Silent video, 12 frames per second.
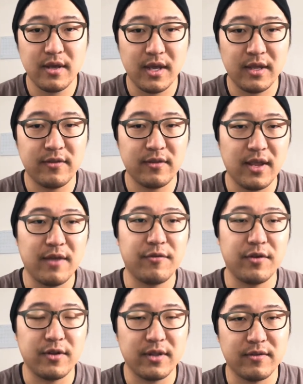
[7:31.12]
It's the time for
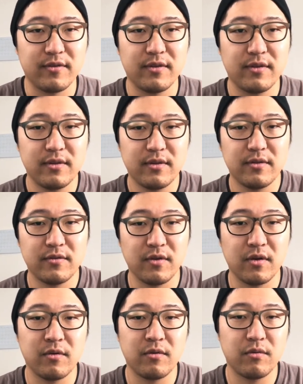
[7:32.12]
you to listen.
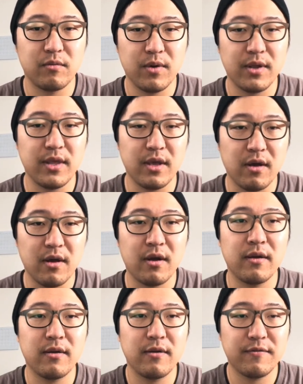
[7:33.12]
So where they
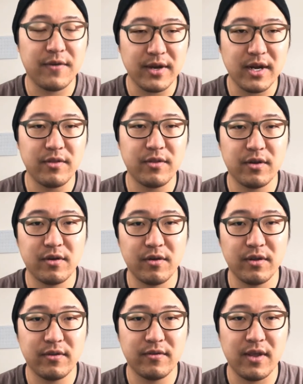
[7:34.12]
are, find out their
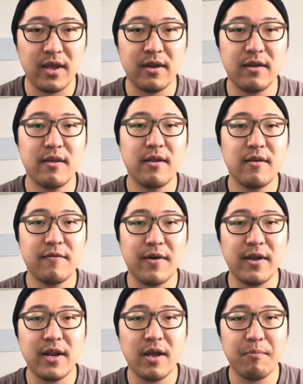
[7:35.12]
current state,
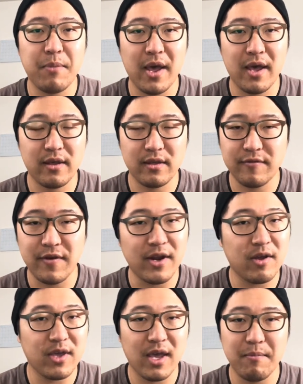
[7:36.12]
find out
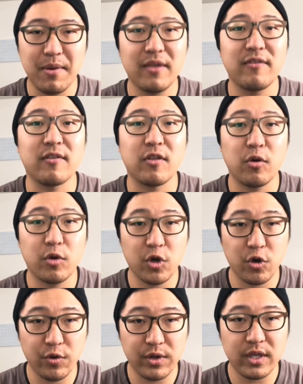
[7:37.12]
campaigns that they're
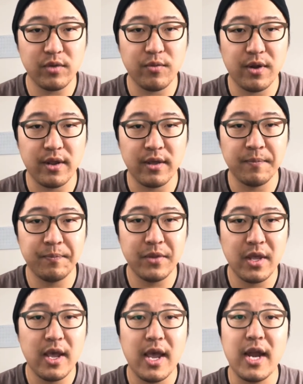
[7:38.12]
currently running,
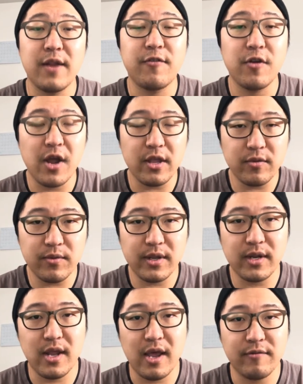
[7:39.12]
and if they're not doing
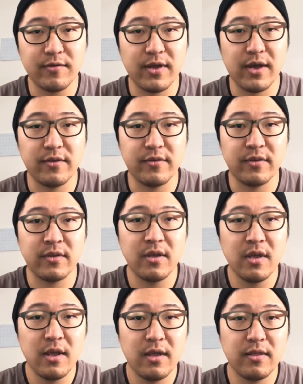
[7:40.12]
any advertising,
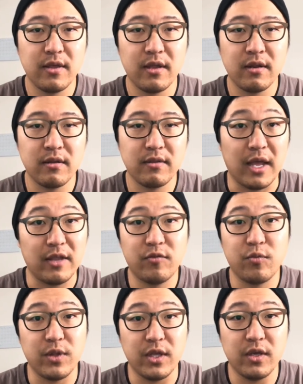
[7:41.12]
then that's
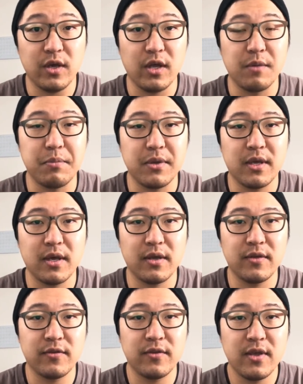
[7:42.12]
really good,
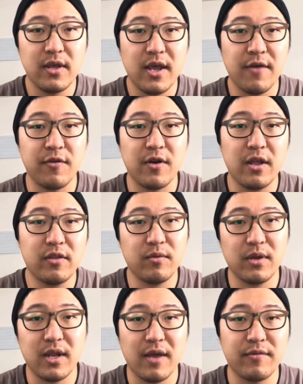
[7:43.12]
because if they're not
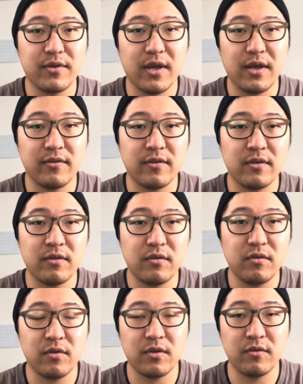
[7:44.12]
doing any advertising,
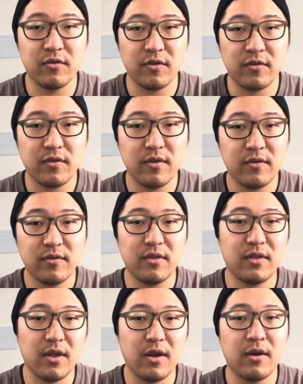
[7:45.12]
you can just
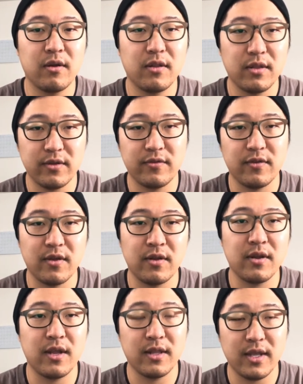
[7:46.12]
sit there,
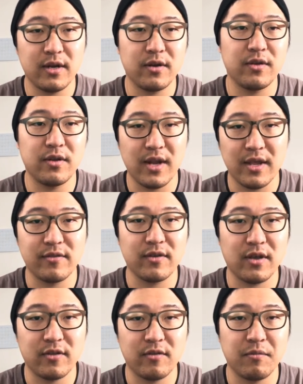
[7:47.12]
listen, and later you can ask the
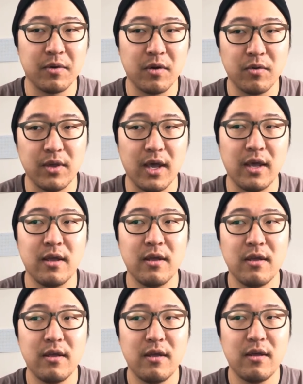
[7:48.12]
customer, okay,
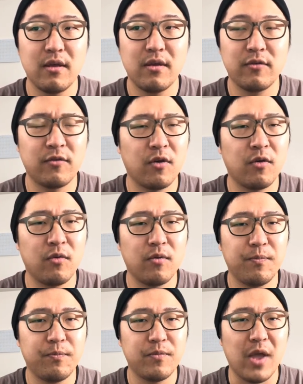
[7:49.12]
so
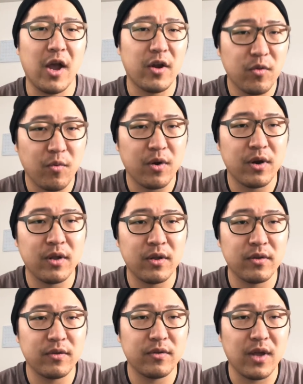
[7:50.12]
how
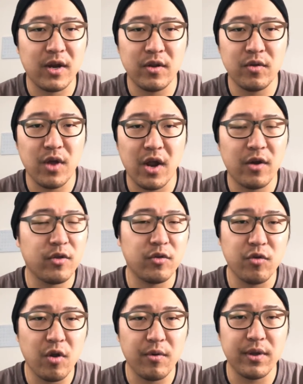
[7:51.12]
are you
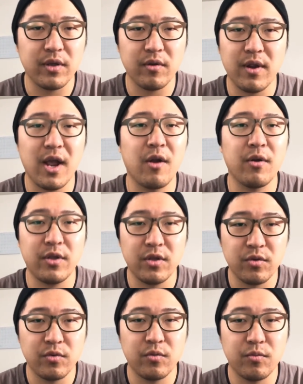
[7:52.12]
growing, or how are
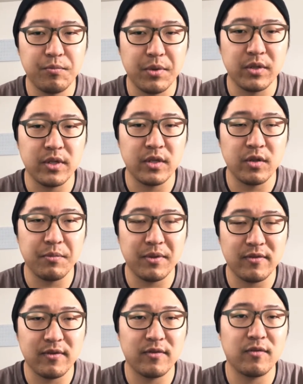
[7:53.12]
you building your
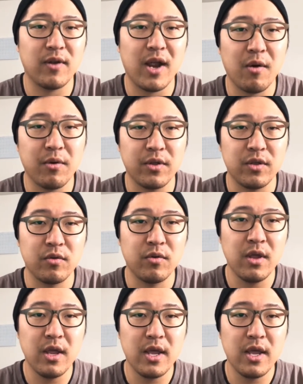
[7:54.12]
business, or how are you